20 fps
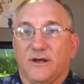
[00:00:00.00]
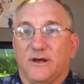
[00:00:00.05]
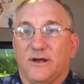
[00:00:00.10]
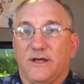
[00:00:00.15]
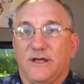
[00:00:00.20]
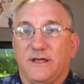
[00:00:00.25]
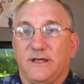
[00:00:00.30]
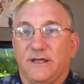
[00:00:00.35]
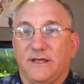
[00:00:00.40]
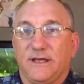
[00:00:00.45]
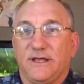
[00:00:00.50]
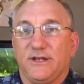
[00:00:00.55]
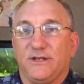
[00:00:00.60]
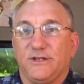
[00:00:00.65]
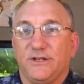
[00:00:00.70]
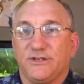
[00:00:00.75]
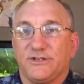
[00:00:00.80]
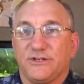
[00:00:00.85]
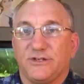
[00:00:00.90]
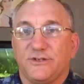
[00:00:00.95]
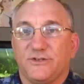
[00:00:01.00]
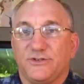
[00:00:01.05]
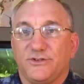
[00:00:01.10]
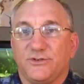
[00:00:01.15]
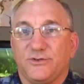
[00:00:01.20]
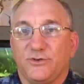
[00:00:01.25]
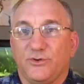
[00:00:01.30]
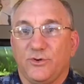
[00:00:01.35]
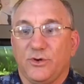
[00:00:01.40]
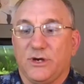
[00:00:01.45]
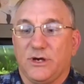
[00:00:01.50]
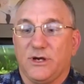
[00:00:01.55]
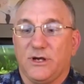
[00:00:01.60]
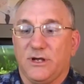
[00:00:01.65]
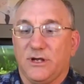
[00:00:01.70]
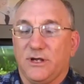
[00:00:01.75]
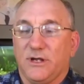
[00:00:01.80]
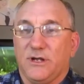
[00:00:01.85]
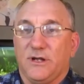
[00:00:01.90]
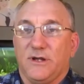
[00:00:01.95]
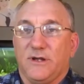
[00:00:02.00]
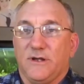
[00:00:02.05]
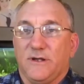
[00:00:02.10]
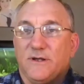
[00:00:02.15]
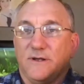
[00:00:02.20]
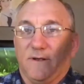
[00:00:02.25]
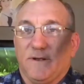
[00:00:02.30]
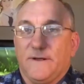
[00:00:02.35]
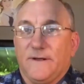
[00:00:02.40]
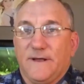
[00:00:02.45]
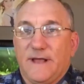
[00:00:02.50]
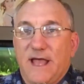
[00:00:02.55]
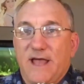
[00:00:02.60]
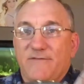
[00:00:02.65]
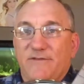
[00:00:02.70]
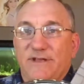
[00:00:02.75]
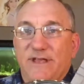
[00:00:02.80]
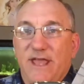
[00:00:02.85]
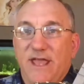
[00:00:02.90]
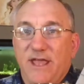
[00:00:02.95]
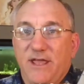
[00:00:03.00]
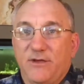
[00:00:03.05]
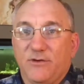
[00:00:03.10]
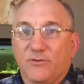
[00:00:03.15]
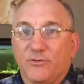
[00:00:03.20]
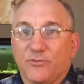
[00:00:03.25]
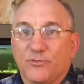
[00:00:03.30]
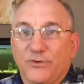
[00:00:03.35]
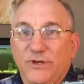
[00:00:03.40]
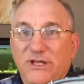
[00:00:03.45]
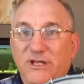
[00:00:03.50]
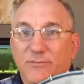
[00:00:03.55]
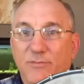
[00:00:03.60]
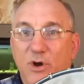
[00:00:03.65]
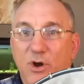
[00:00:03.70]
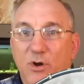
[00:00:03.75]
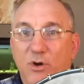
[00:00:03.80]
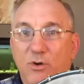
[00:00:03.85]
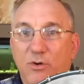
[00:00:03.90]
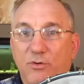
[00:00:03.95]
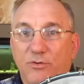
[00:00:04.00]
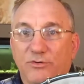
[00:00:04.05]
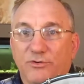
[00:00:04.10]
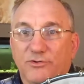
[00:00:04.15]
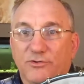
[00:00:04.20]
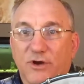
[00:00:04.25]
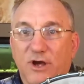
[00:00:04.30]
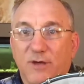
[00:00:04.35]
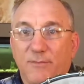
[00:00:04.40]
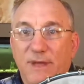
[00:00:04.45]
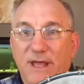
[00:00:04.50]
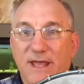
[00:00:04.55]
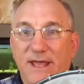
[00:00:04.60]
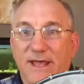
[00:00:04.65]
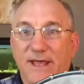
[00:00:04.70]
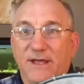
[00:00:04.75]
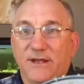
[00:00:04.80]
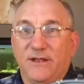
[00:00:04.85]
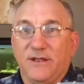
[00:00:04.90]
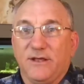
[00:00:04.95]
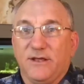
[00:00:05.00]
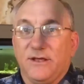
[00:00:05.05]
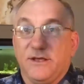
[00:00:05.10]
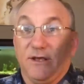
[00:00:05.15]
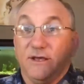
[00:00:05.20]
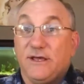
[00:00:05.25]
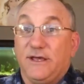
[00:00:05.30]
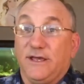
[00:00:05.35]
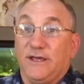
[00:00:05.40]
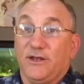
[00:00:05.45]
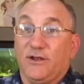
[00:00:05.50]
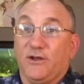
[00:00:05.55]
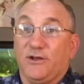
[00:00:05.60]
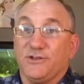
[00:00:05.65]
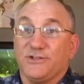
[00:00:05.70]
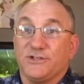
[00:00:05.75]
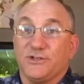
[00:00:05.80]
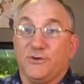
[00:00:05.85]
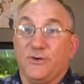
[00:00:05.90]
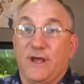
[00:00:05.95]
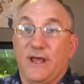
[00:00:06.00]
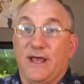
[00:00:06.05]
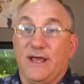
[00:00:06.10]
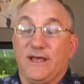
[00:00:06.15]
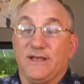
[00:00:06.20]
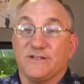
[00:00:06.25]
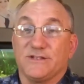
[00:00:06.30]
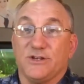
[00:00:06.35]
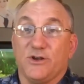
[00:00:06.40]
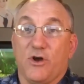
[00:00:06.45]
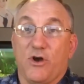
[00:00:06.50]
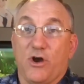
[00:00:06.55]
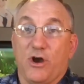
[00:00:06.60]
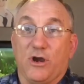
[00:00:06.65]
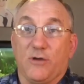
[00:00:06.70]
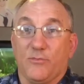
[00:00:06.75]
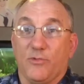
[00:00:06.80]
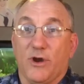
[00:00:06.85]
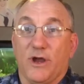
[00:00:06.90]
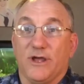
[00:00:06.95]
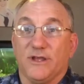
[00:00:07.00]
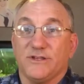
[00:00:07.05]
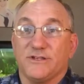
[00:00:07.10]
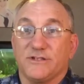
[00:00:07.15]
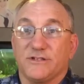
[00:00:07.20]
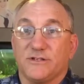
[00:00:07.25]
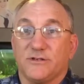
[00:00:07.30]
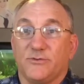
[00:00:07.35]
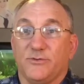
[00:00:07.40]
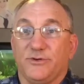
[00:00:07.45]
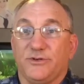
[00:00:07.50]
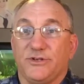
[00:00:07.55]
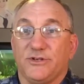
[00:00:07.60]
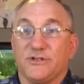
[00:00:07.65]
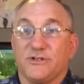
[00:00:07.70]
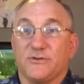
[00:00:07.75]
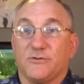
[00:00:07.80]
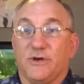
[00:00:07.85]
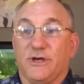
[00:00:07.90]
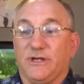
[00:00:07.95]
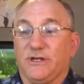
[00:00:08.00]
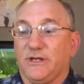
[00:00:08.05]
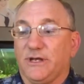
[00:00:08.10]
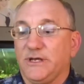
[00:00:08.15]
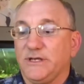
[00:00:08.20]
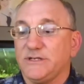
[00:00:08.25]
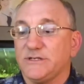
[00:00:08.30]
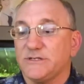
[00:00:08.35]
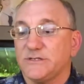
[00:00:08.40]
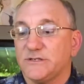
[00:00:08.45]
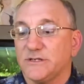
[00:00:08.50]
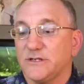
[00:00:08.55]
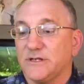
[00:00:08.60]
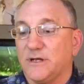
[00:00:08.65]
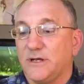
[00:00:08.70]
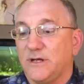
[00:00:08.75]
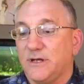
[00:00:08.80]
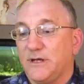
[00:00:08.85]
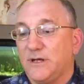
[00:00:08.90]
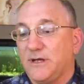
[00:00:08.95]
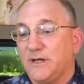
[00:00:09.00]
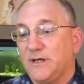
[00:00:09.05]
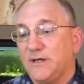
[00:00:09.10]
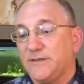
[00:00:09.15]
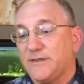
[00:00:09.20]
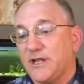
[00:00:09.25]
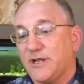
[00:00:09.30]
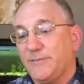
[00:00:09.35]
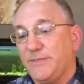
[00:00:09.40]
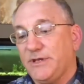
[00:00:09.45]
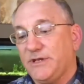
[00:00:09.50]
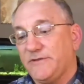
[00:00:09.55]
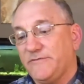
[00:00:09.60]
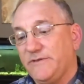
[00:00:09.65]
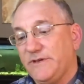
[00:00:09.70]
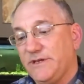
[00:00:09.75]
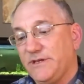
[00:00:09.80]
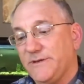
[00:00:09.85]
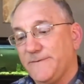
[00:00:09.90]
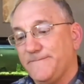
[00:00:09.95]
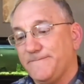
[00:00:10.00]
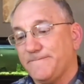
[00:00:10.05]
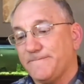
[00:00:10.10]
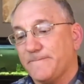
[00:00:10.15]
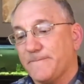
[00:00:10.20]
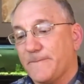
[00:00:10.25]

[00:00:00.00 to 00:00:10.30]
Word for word: All right. In addition to uh, having a Remo drum head, it also has an armrest, which is quite nice. That'll be convenient.